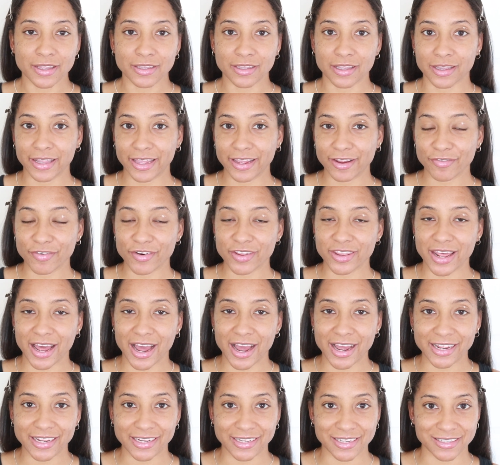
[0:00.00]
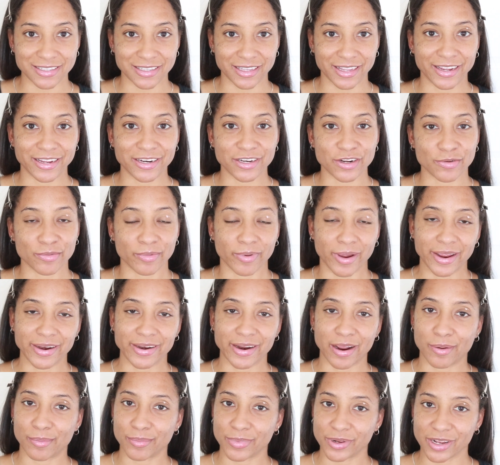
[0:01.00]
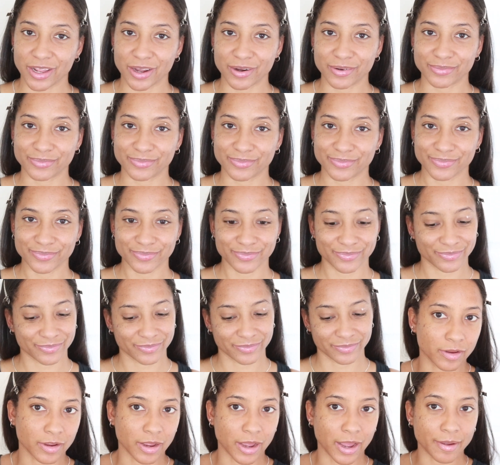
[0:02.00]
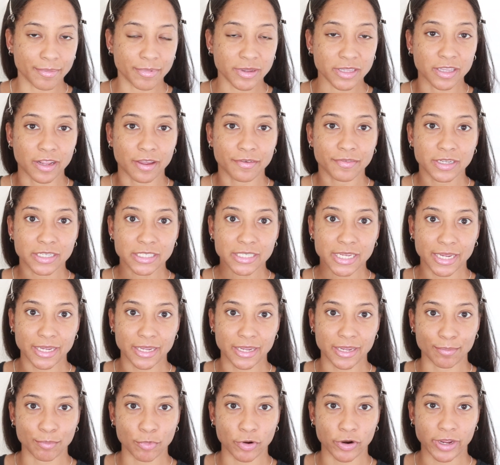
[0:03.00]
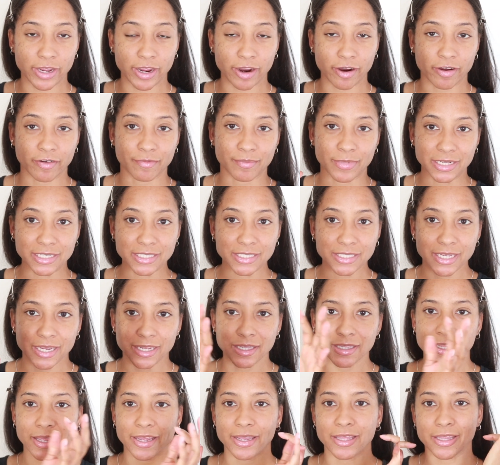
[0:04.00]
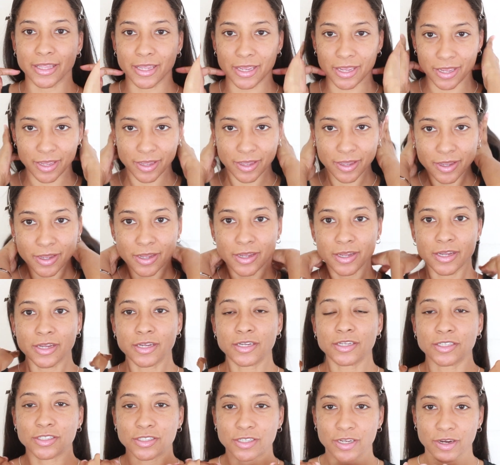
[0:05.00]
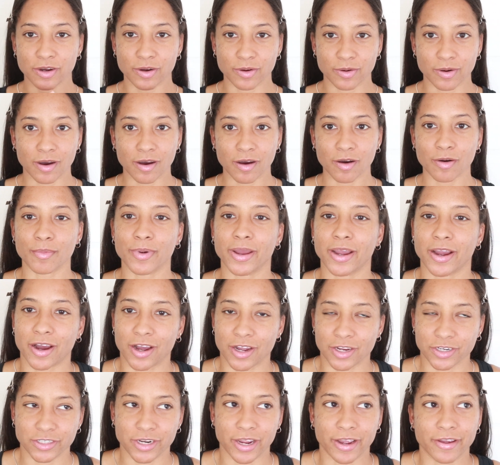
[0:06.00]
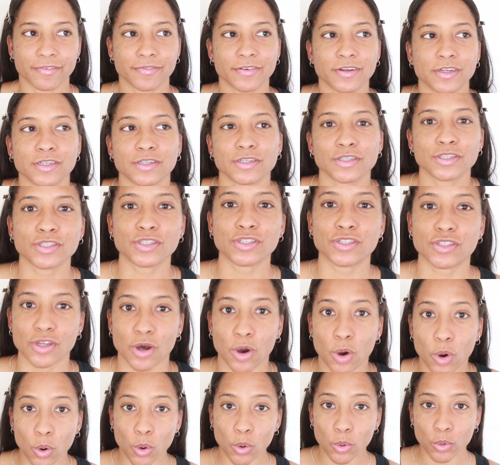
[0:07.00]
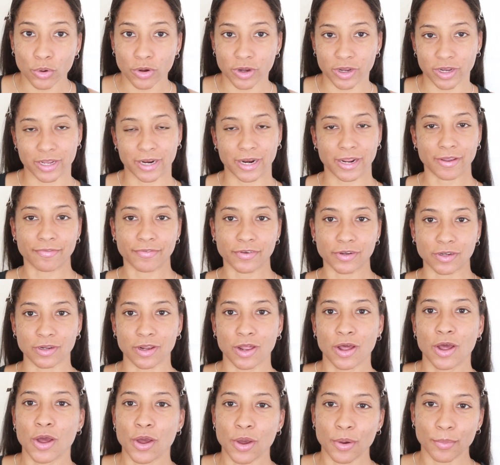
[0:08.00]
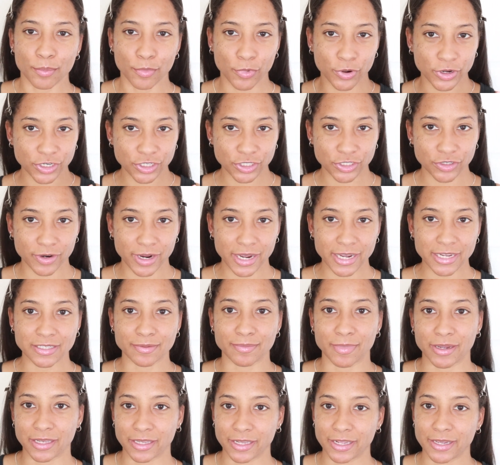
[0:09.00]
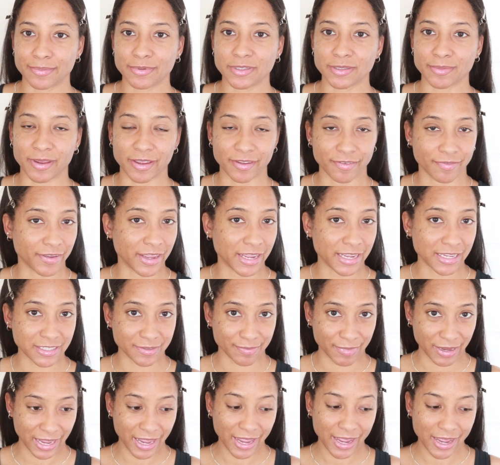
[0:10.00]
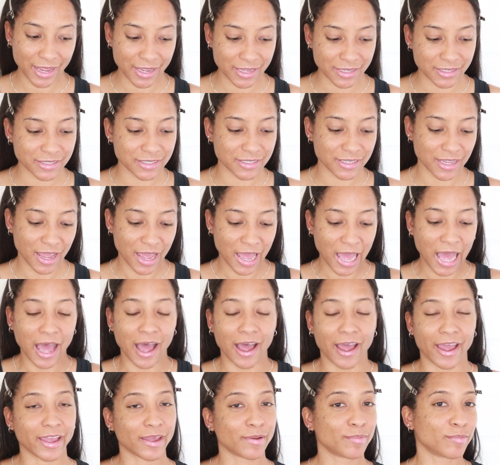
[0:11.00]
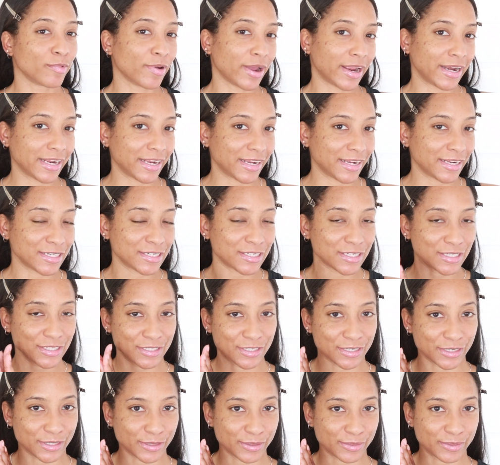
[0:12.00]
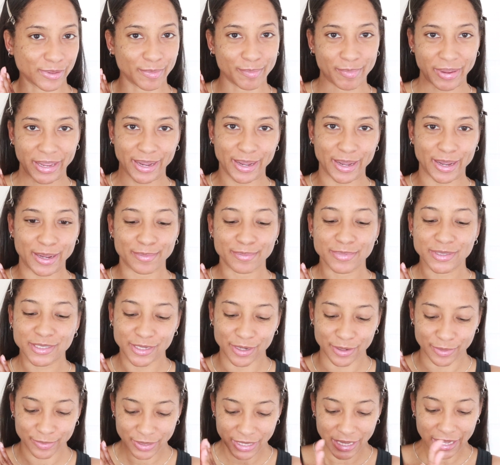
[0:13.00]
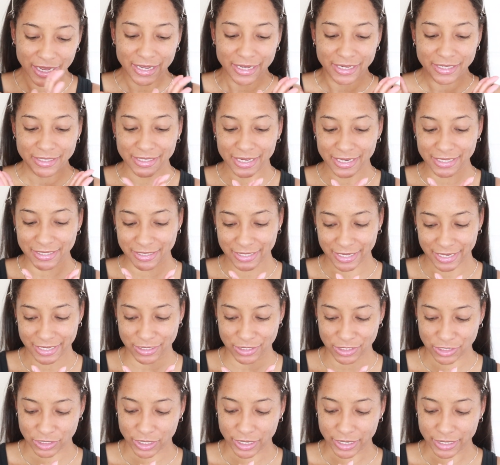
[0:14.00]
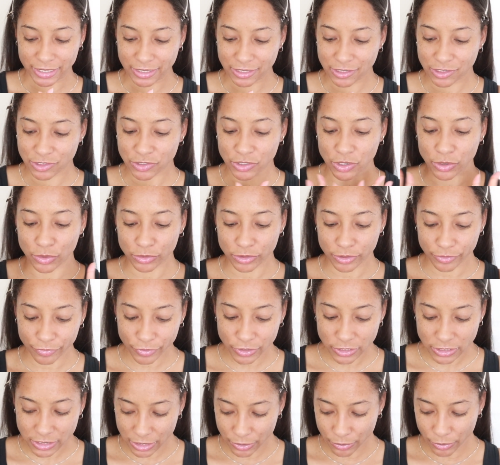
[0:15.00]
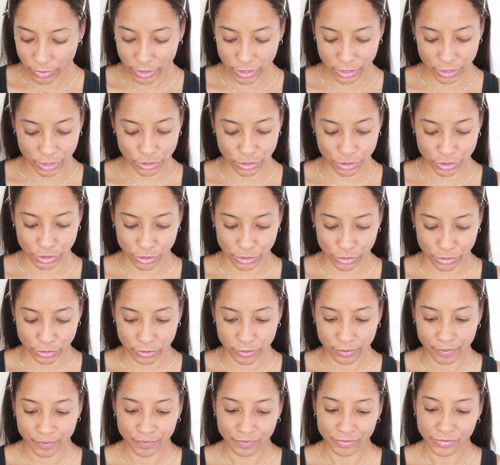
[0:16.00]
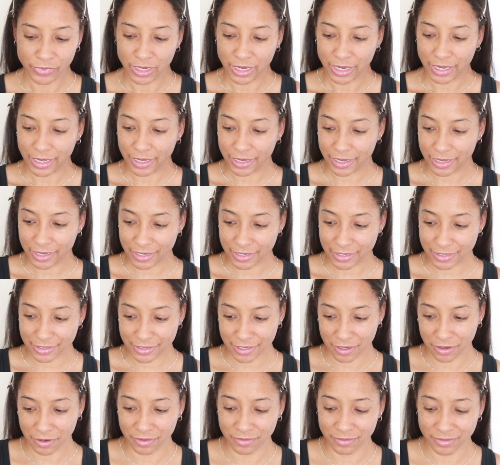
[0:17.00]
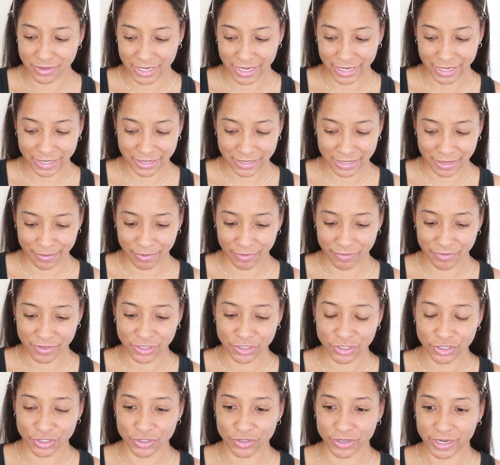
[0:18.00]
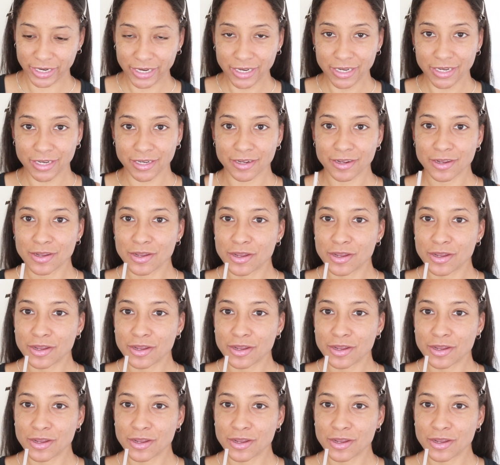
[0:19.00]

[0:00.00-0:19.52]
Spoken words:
the link for that is linked right down below. I've been loving taking more care of my skin lately, so oh my gosh, I feel so good. I feel moisturized, my lips, my face, my hands. I am ready to do makeup. So let's get started. So the first thing we're gonna do is take a sip of this drink.